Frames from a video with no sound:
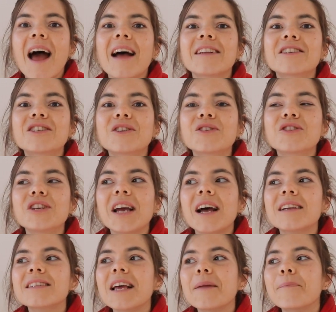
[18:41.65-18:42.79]
And so she
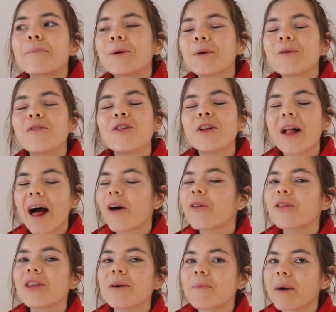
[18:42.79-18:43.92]
has that beautiful,
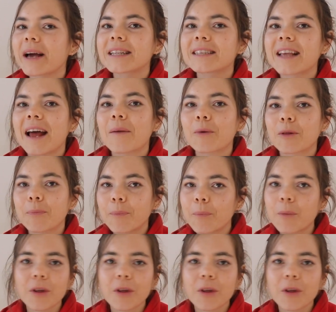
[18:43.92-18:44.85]
healthy mindset with,